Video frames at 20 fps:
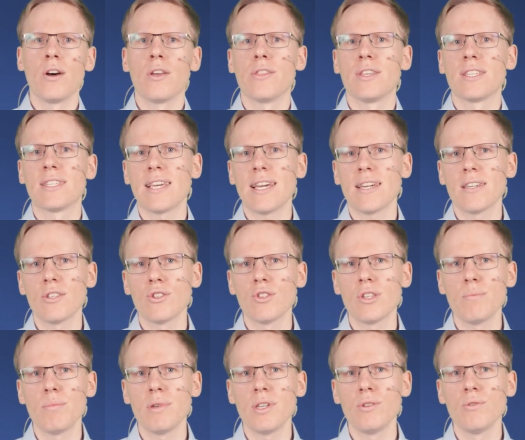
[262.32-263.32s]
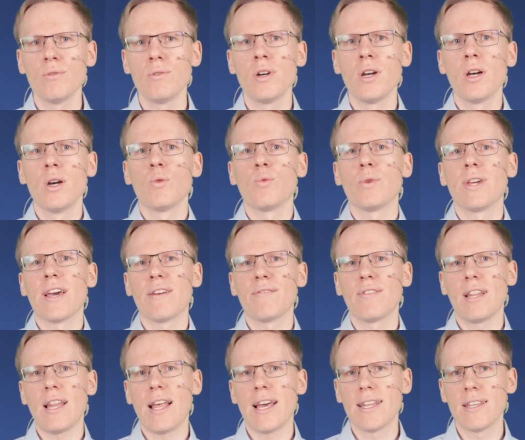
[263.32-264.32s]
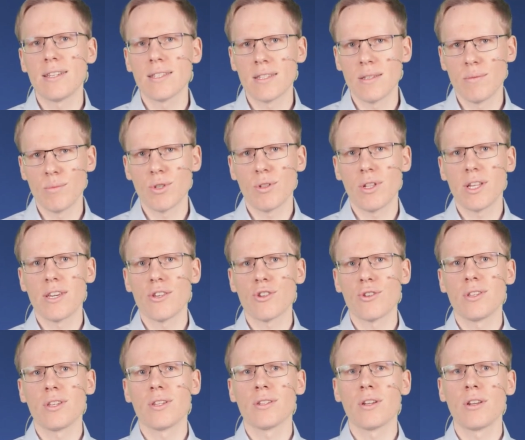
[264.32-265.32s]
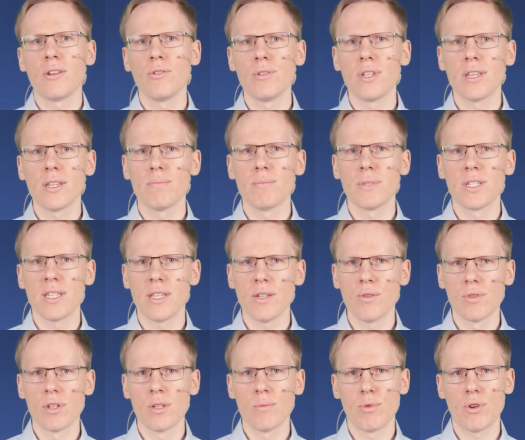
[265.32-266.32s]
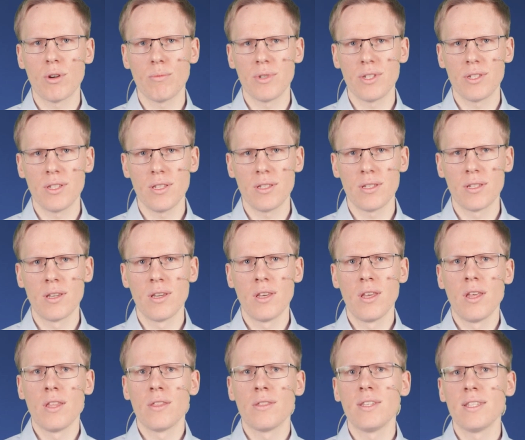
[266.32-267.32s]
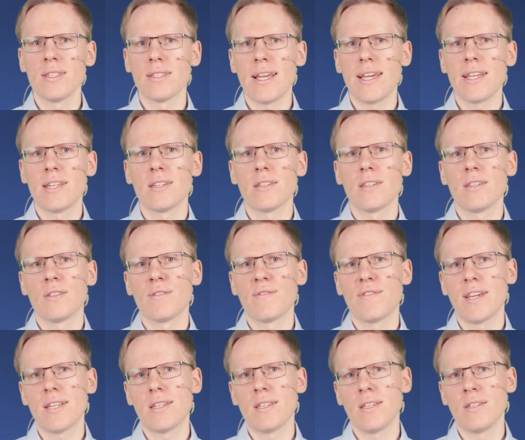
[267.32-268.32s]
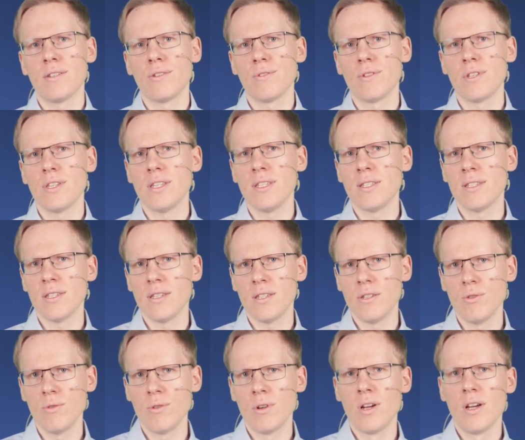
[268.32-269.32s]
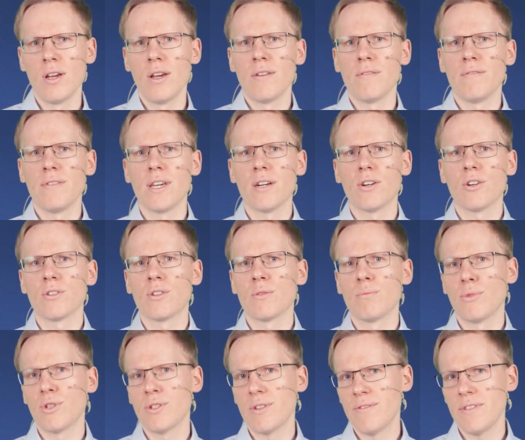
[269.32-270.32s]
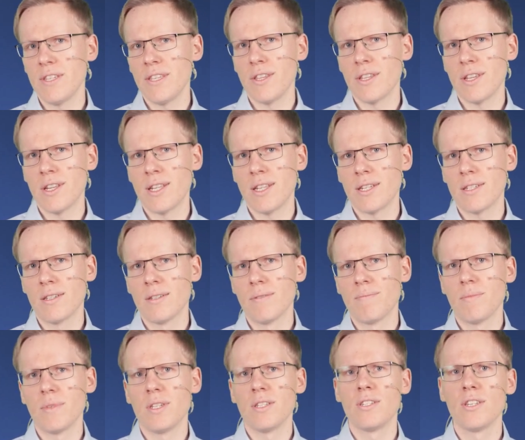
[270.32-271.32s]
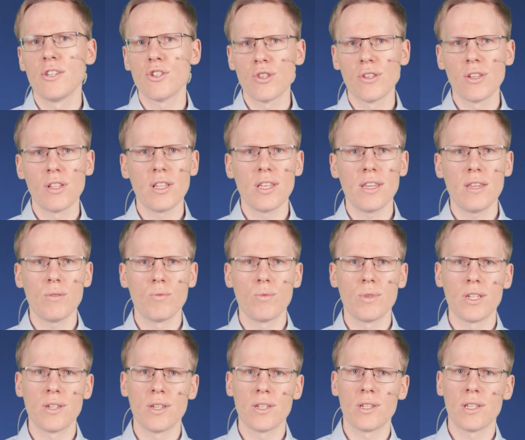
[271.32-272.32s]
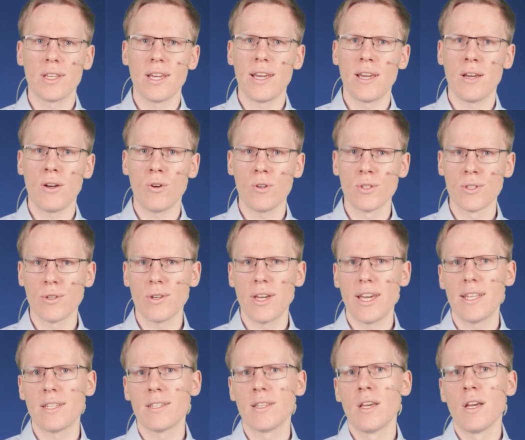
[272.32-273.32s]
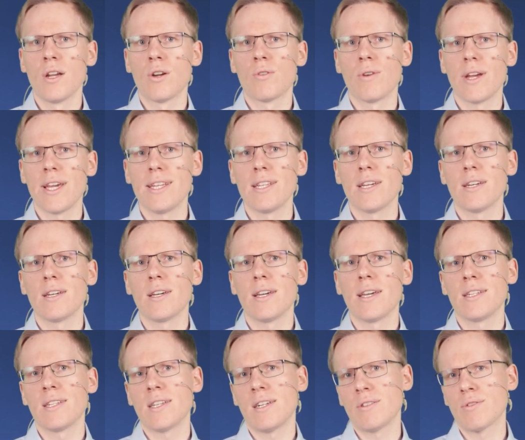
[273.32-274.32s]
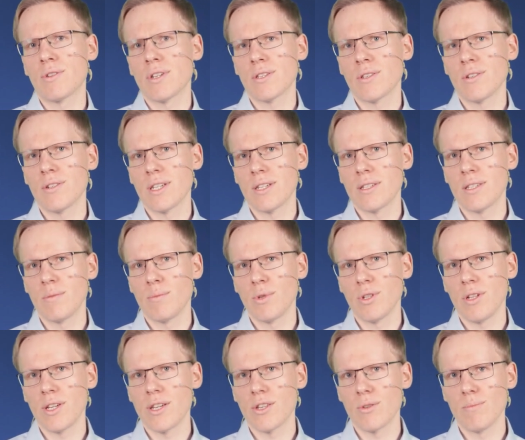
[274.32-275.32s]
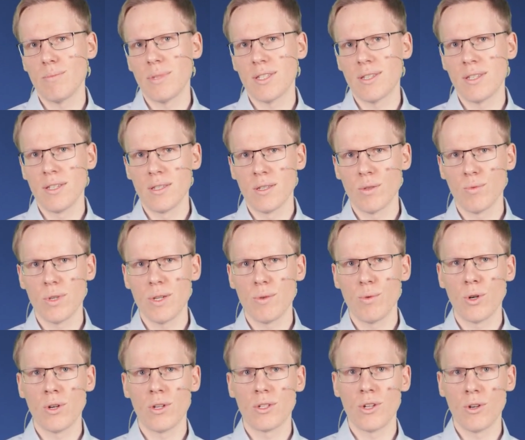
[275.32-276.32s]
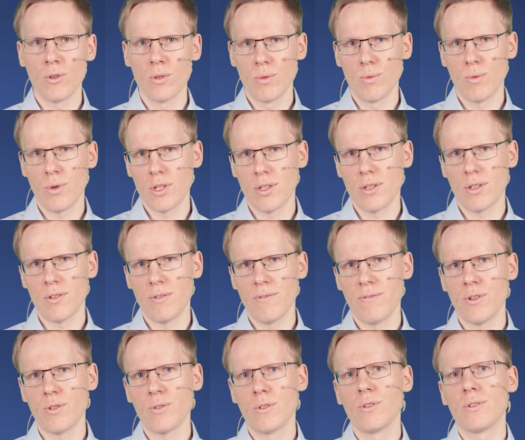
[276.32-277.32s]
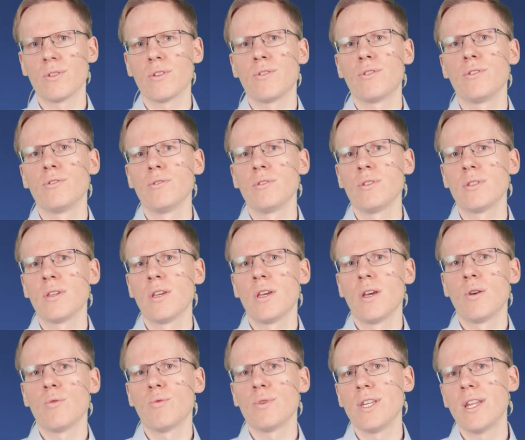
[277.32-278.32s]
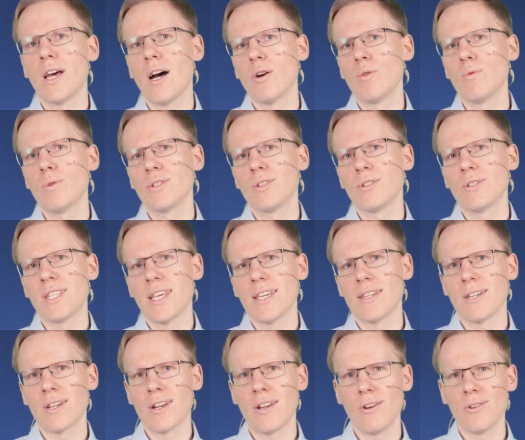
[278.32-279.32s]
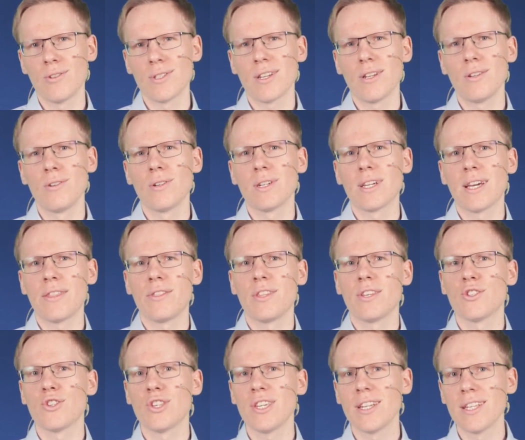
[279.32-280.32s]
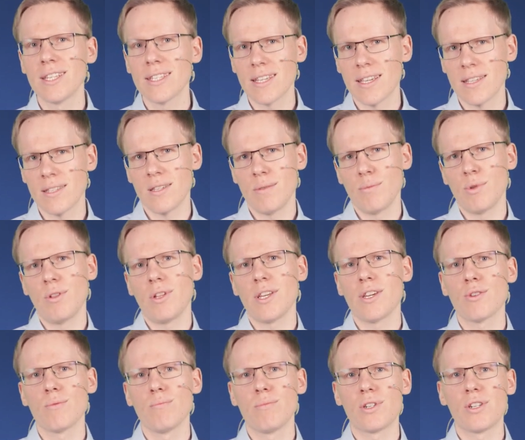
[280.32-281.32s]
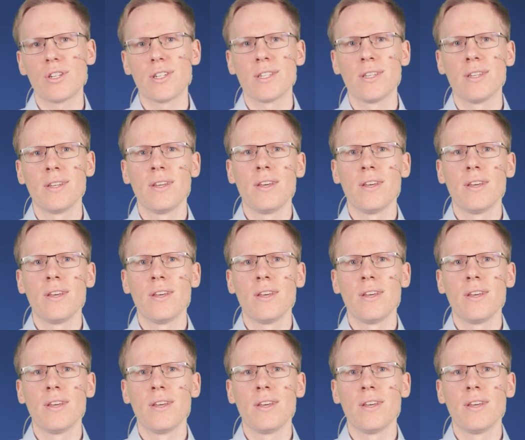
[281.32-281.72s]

On the second GPU, we have a LiDAR simulation, including material properties. This data is fed into the ECU via automotive Ethernet. Additionally, we could also add radar and ultrasonic simulation, but since we don't want to focus on those, we now want to take a closer look at the GNSS simulation part.